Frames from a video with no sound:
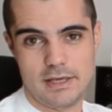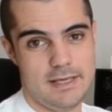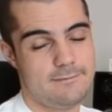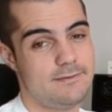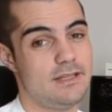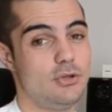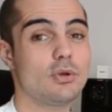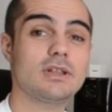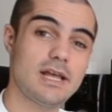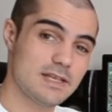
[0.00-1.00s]
If they
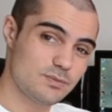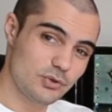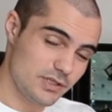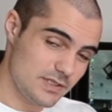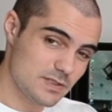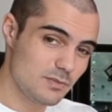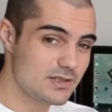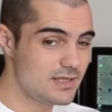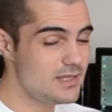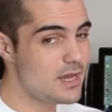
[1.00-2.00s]
don't last more than 6
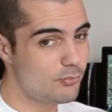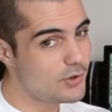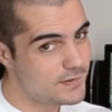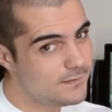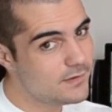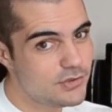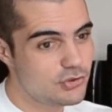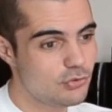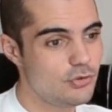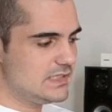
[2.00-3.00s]
months, then yeah, price is an
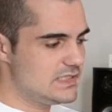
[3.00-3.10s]
issue.